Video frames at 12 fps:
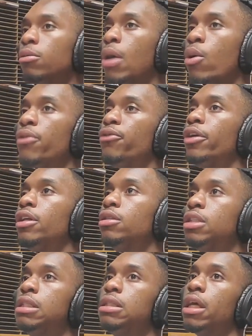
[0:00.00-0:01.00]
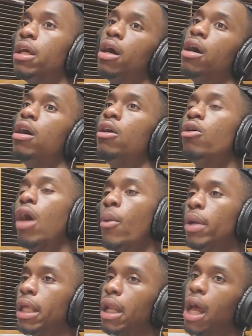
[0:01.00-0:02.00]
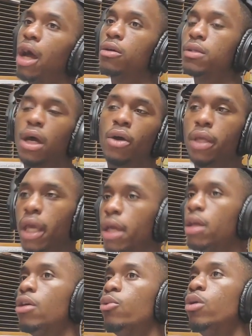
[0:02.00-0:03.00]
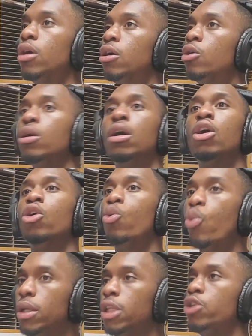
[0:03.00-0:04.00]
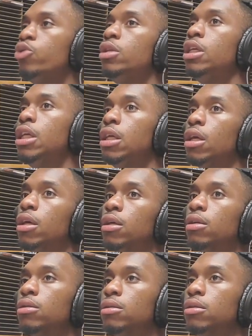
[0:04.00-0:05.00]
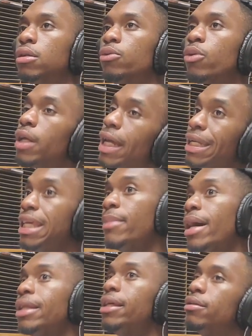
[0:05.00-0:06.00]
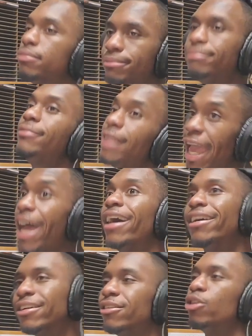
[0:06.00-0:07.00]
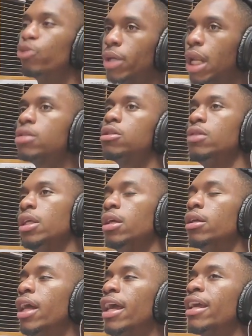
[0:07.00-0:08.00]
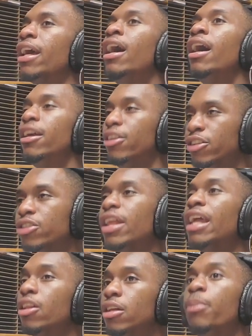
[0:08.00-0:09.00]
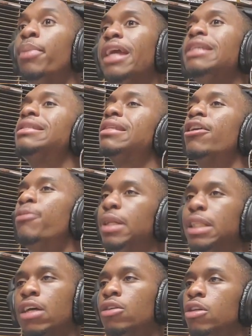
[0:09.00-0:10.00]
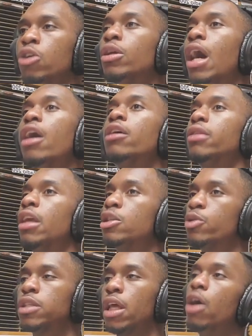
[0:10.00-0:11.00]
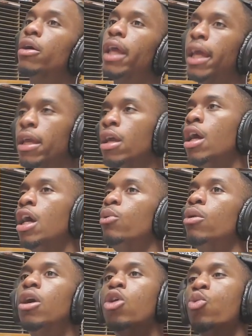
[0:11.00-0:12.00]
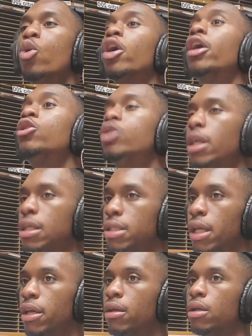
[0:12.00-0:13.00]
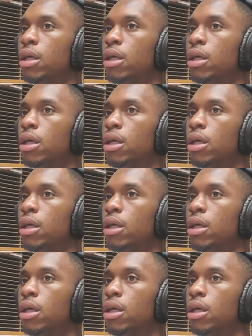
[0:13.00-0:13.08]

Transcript: my one friend, she said, "Oh, I want to get a house." Okay, well, what do you need? Well, I need money. yeah. What else you need? Like, they know the base stuff, but they don't know the other things. So it's like, okay, well, where are you trying to stay?